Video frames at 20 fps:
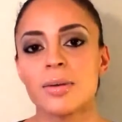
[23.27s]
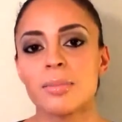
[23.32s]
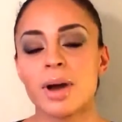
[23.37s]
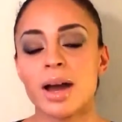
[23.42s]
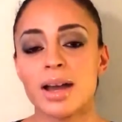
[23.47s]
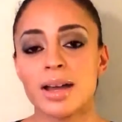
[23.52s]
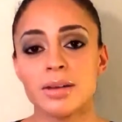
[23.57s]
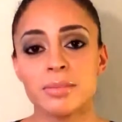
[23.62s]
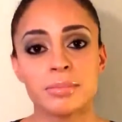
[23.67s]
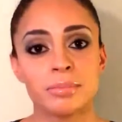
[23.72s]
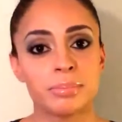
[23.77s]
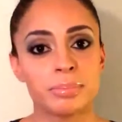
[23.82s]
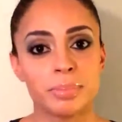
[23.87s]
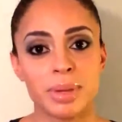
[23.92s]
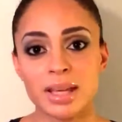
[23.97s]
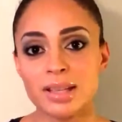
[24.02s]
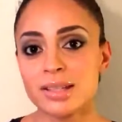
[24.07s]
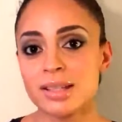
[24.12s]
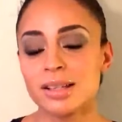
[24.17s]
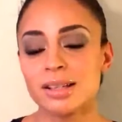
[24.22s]
I'm
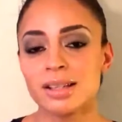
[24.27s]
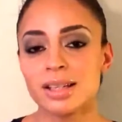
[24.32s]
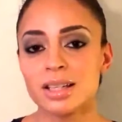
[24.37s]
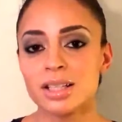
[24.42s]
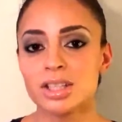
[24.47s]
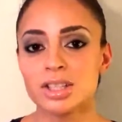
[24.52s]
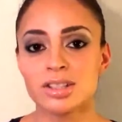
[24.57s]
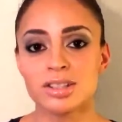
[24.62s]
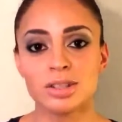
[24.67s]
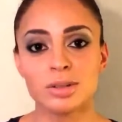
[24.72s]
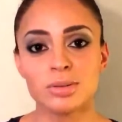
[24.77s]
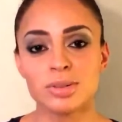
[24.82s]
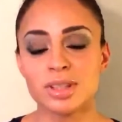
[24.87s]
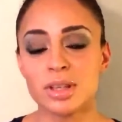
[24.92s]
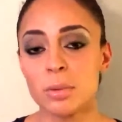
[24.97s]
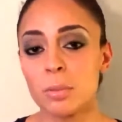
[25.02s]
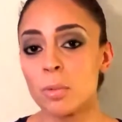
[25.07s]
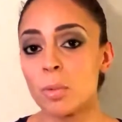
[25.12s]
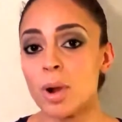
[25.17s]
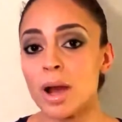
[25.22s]
basically just
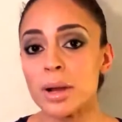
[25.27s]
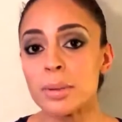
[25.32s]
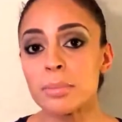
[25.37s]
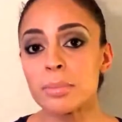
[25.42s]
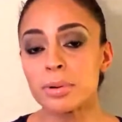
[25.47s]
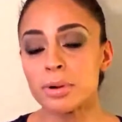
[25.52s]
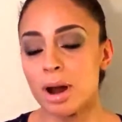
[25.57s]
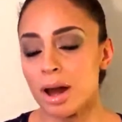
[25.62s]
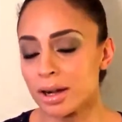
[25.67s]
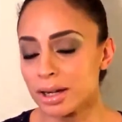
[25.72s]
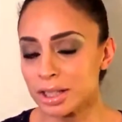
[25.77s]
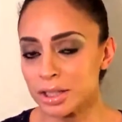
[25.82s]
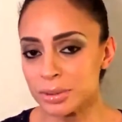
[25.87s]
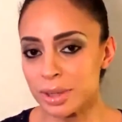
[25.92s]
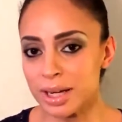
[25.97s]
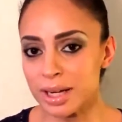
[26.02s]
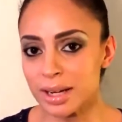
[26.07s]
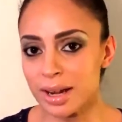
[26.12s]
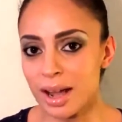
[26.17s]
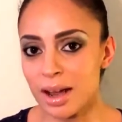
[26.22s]
using one product
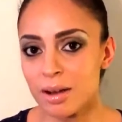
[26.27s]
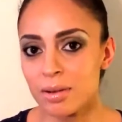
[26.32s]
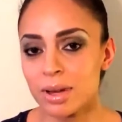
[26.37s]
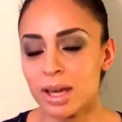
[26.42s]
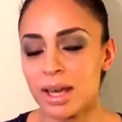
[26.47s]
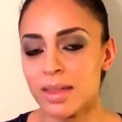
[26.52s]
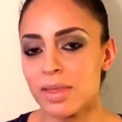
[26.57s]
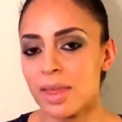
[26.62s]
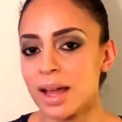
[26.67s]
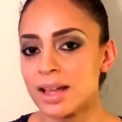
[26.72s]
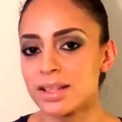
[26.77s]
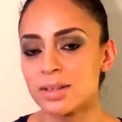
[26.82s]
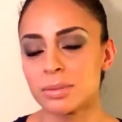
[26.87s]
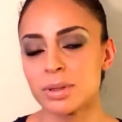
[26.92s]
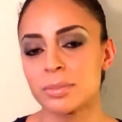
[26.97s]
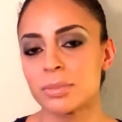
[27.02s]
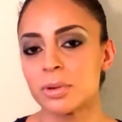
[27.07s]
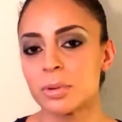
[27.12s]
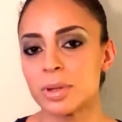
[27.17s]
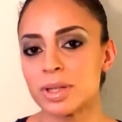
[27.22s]
right now, and that's
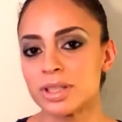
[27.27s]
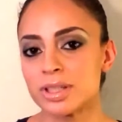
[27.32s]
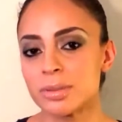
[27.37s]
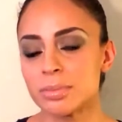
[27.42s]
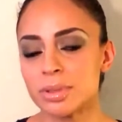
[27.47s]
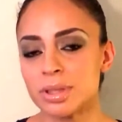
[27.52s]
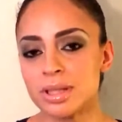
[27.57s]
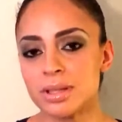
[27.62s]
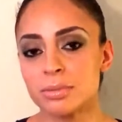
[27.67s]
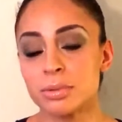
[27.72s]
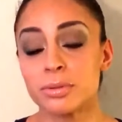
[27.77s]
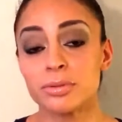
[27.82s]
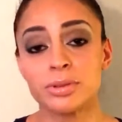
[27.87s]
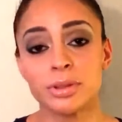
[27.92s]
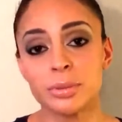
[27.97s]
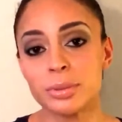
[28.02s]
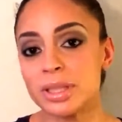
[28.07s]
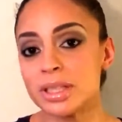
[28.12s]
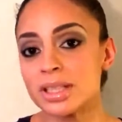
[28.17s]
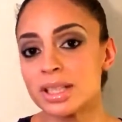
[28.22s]
what I'm going to be
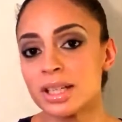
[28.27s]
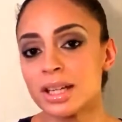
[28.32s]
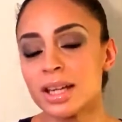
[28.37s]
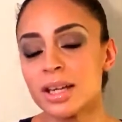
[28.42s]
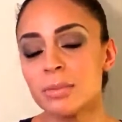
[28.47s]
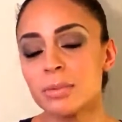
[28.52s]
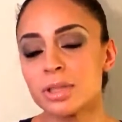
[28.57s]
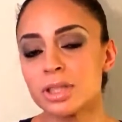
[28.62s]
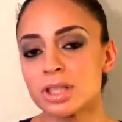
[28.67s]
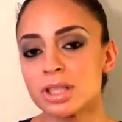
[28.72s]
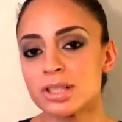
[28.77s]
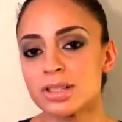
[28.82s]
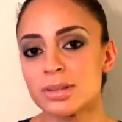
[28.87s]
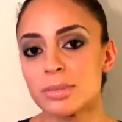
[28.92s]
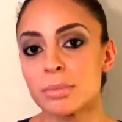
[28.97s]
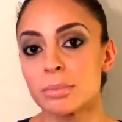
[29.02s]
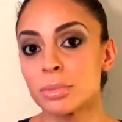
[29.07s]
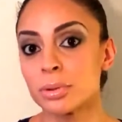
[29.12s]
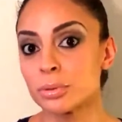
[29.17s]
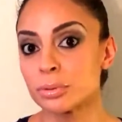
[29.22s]
reviewing today, which is
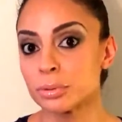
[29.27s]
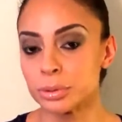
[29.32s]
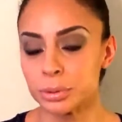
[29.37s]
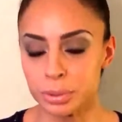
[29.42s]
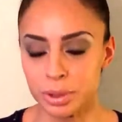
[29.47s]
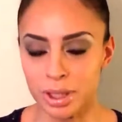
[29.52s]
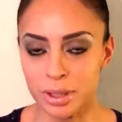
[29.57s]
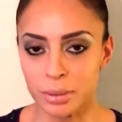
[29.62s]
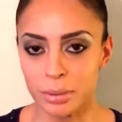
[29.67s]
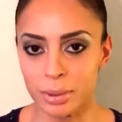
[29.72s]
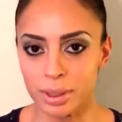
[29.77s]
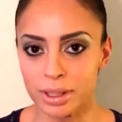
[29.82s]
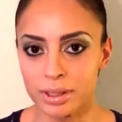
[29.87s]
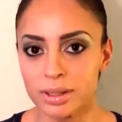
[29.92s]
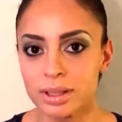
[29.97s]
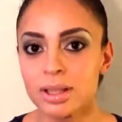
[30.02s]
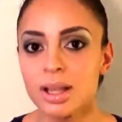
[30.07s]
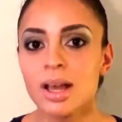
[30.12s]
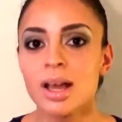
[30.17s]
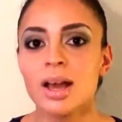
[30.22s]
Marula
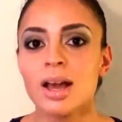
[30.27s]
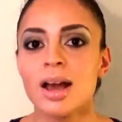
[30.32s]
Oil.